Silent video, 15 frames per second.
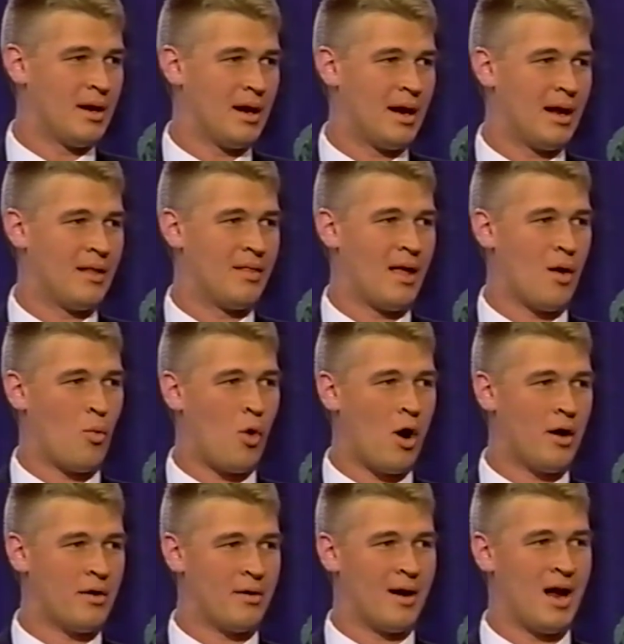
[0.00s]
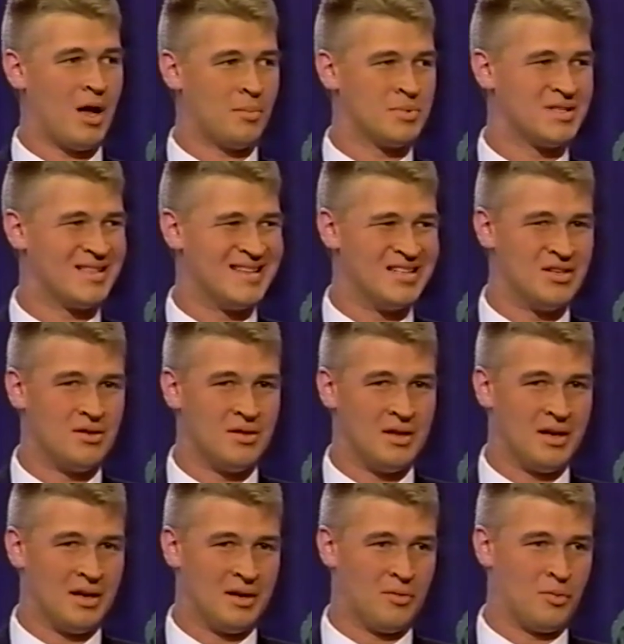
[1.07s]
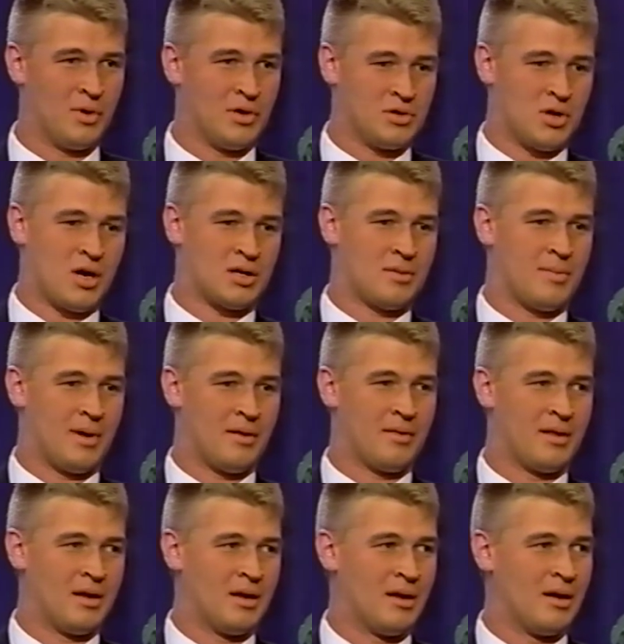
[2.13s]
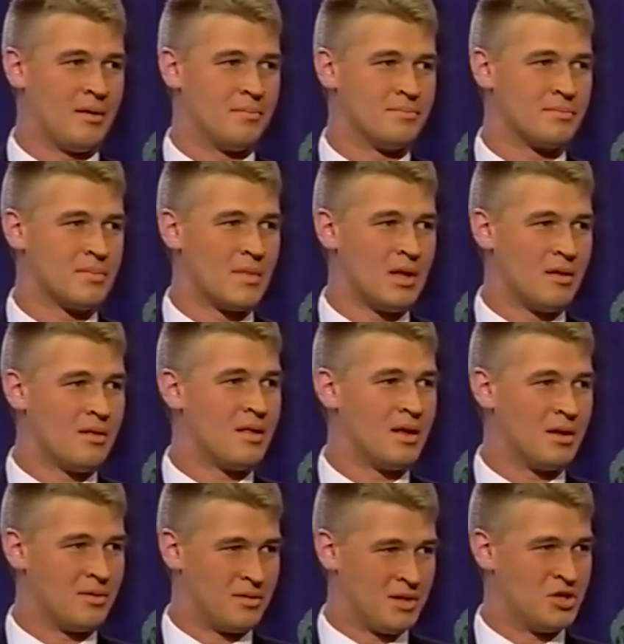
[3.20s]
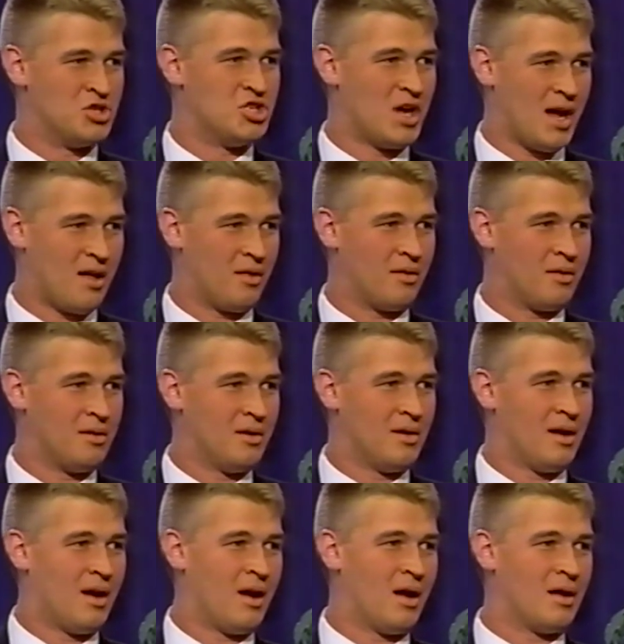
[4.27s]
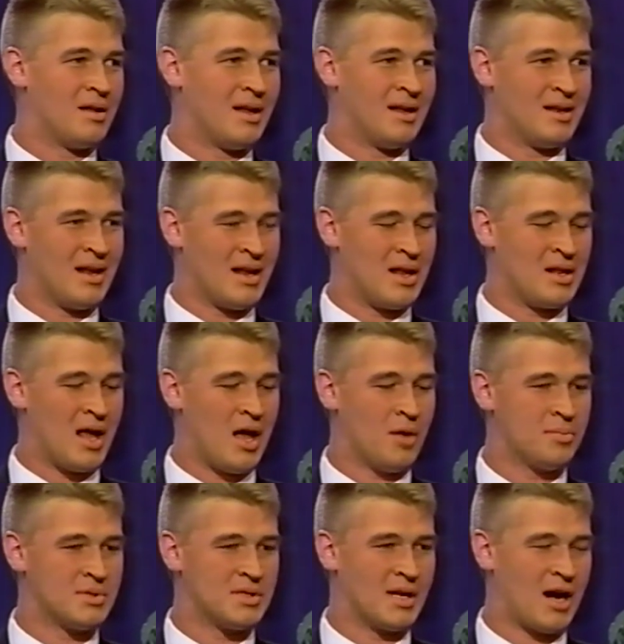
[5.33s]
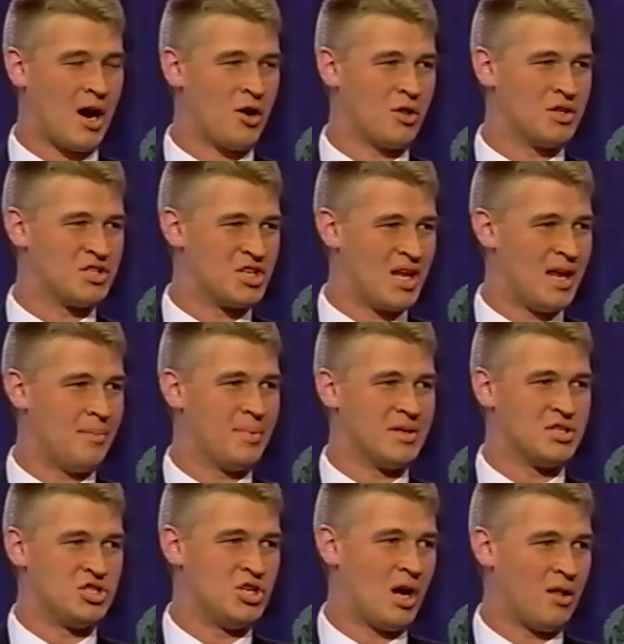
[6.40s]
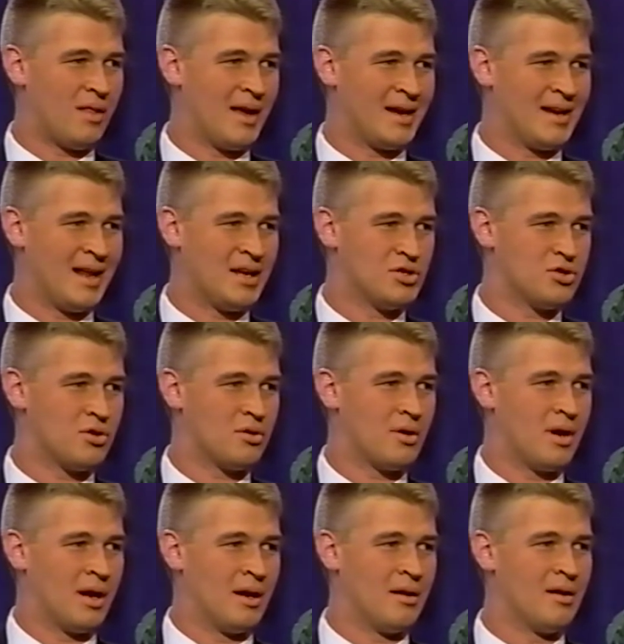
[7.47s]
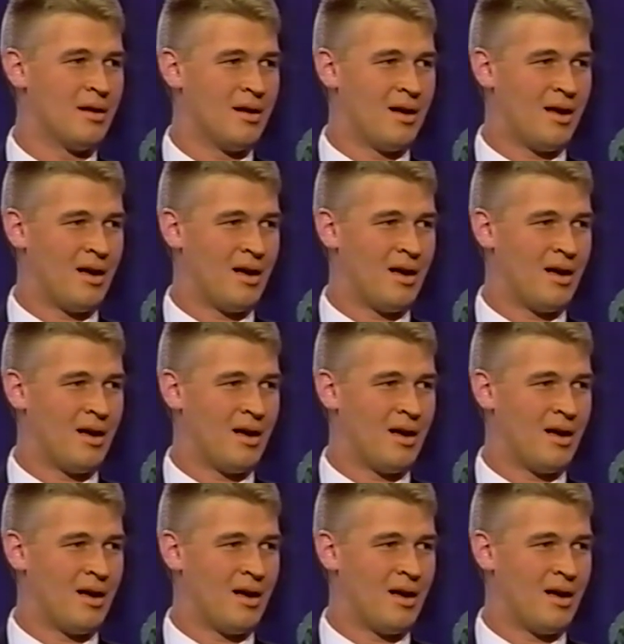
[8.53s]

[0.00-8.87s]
and that water helps we talked about the muesli, the gel. It helps the cartilage keep its gel-like nature and